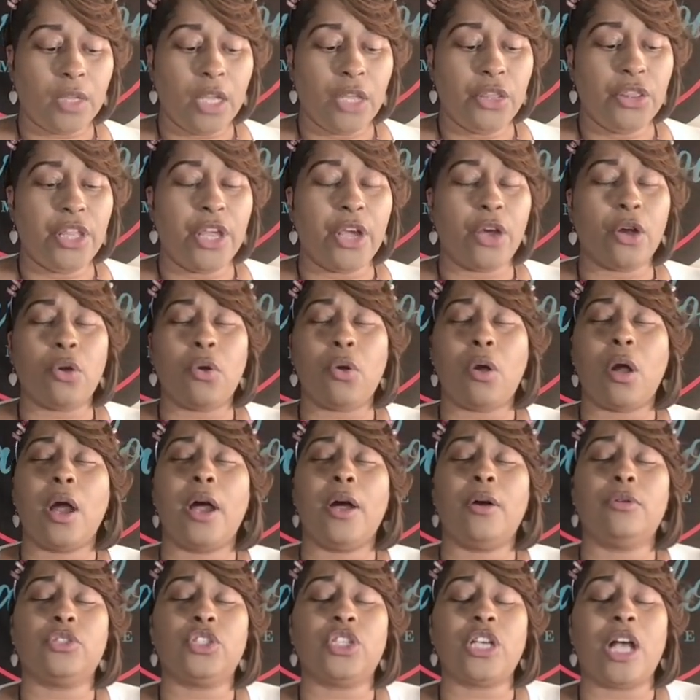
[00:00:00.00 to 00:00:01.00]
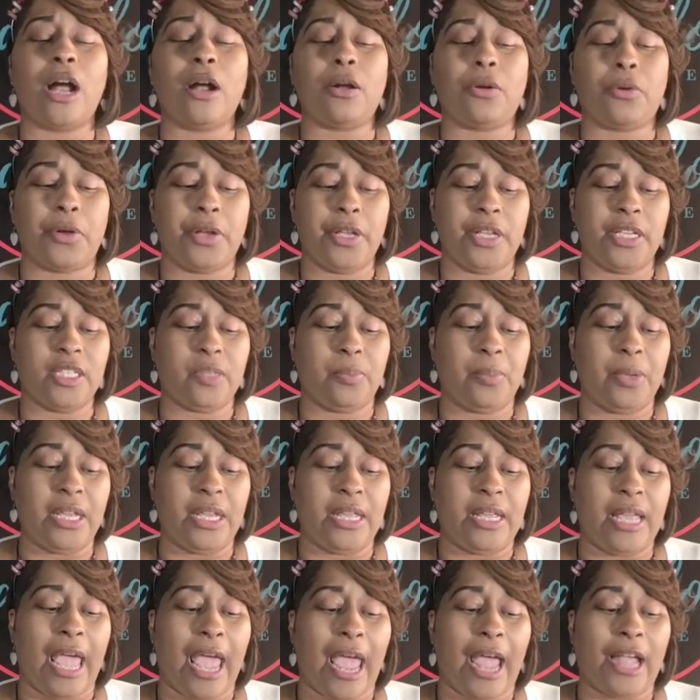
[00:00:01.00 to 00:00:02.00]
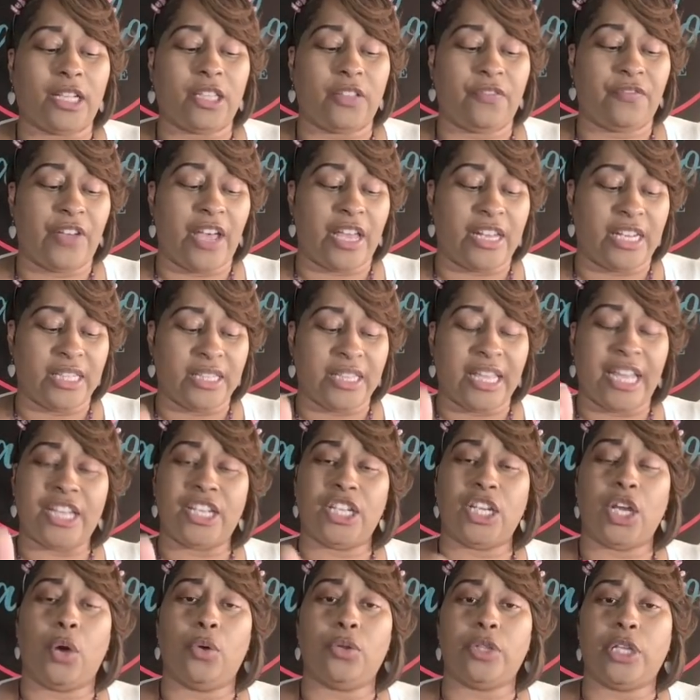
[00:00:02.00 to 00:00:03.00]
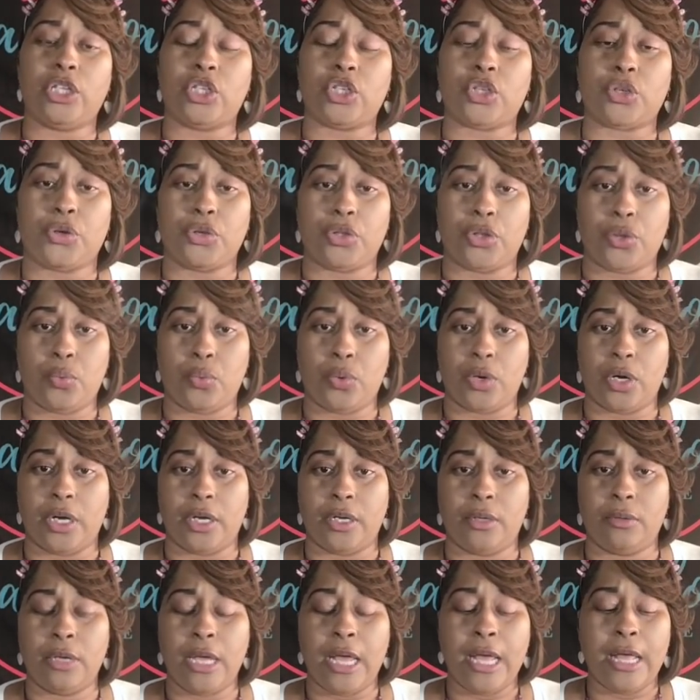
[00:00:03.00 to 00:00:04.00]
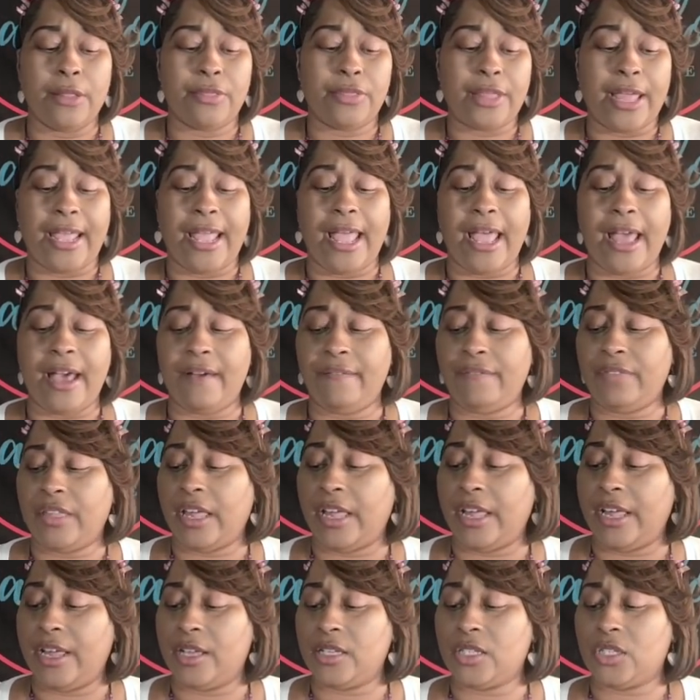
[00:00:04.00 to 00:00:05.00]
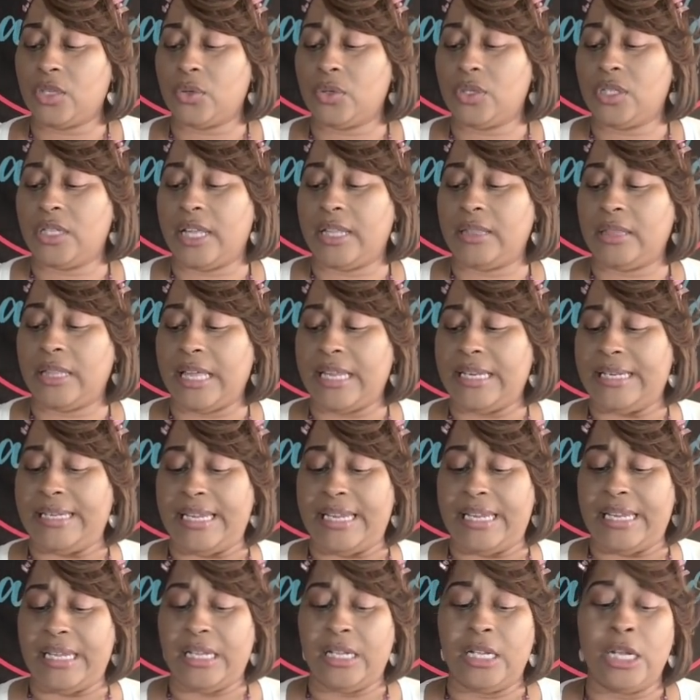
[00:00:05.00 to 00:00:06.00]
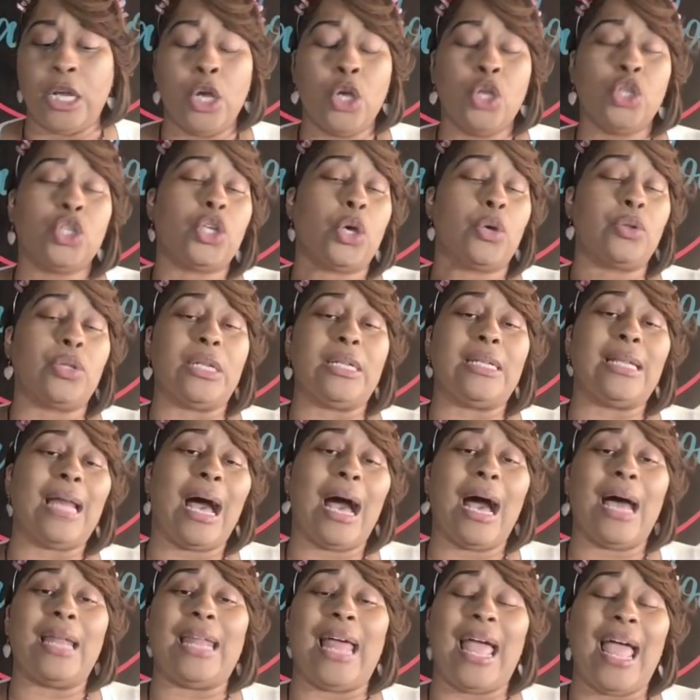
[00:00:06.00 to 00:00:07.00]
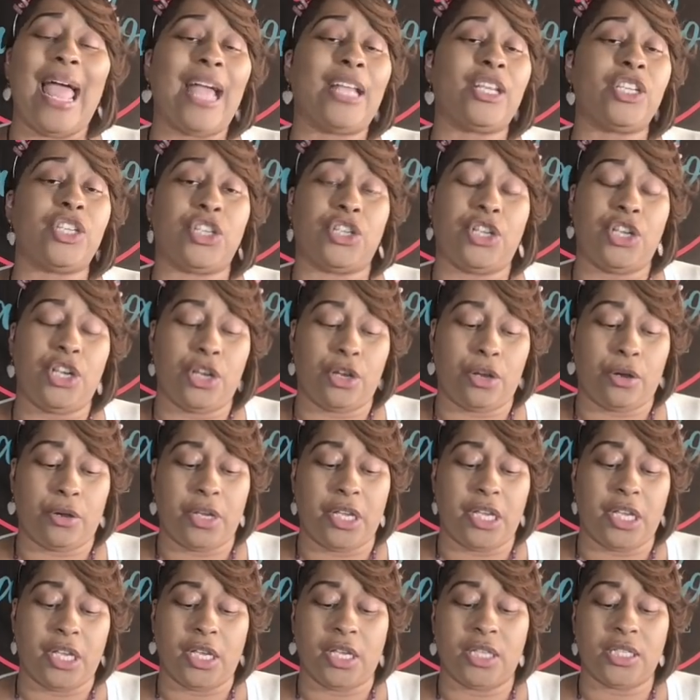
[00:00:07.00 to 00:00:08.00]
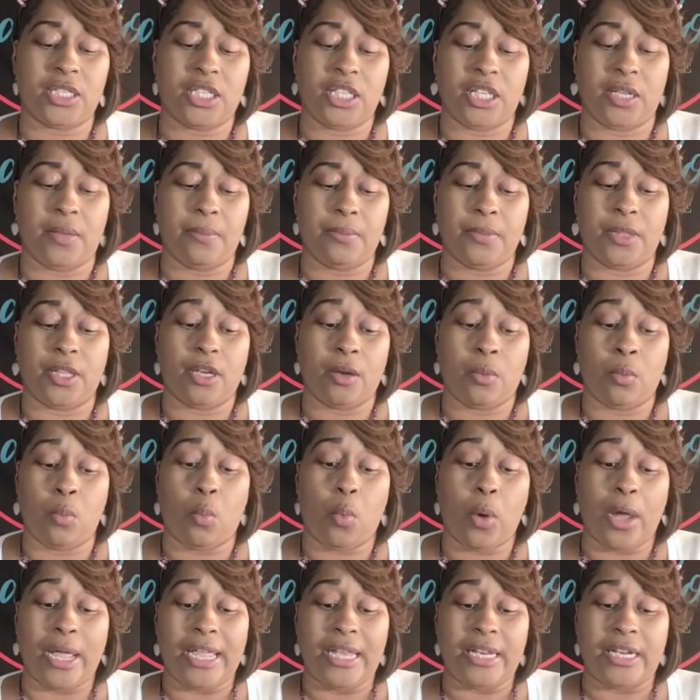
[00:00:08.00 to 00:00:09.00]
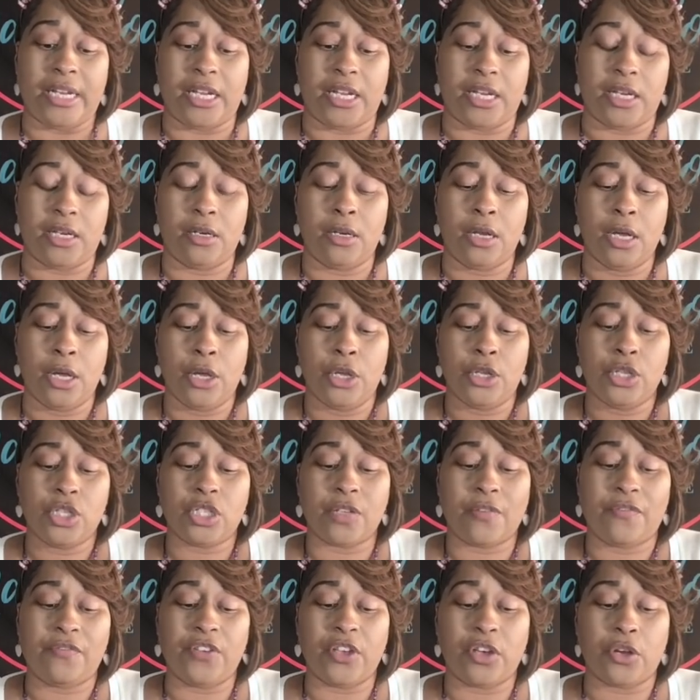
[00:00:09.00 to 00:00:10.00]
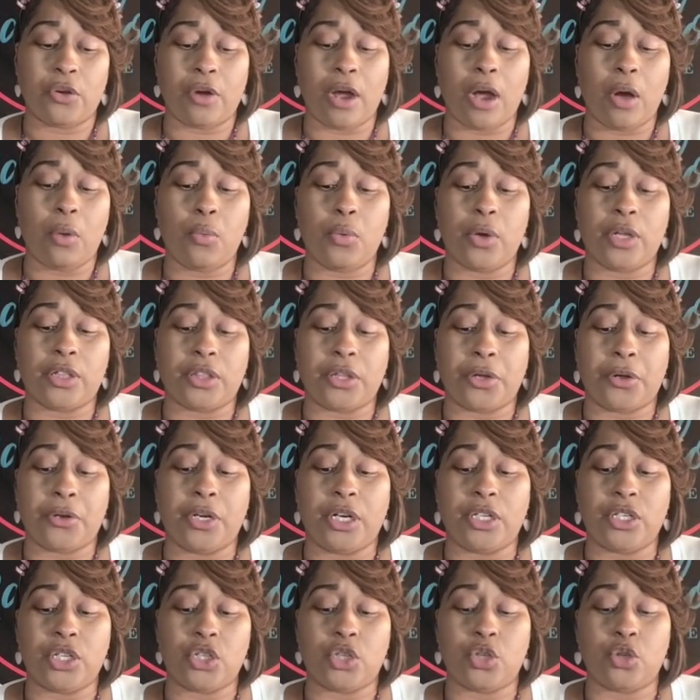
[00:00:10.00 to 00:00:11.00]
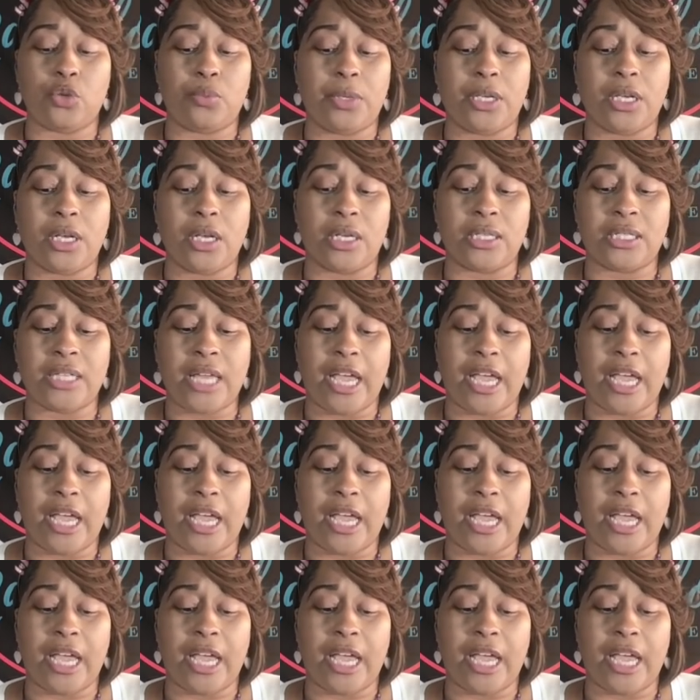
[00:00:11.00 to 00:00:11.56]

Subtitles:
Their crown chakra is being activated. They know that you're the one. They have the answers that they need. So the non-action here is them waiting to figure out what they're going to do. Because